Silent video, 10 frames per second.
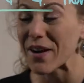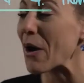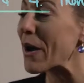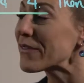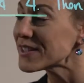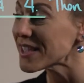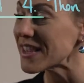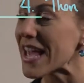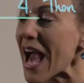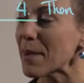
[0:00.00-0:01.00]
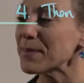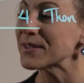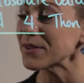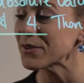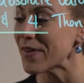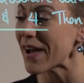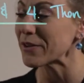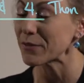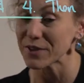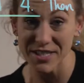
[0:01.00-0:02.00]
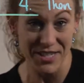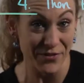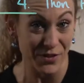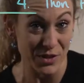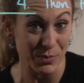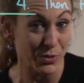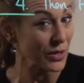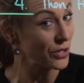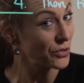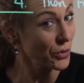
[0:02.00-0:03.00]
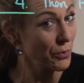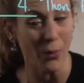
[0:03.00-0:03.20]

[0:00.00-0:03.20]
how I've set the absolute value for the difference between the two